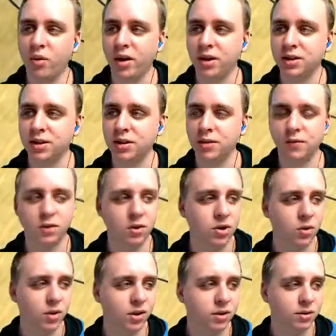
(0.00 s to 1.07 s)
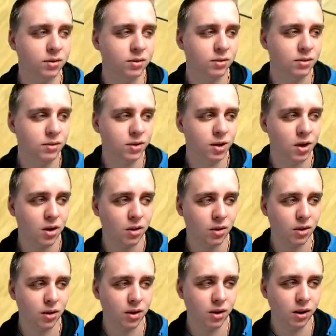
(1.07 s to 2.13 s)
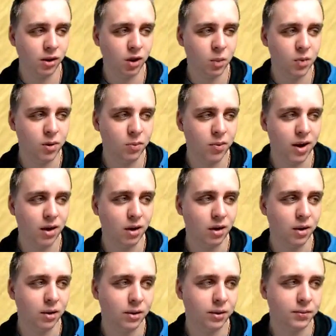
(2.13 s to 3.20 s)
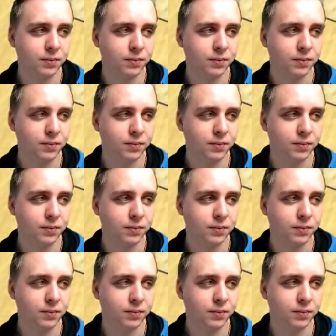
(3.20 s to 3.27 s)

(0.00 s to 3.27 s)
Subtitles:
point for doing, you know, a little bit better.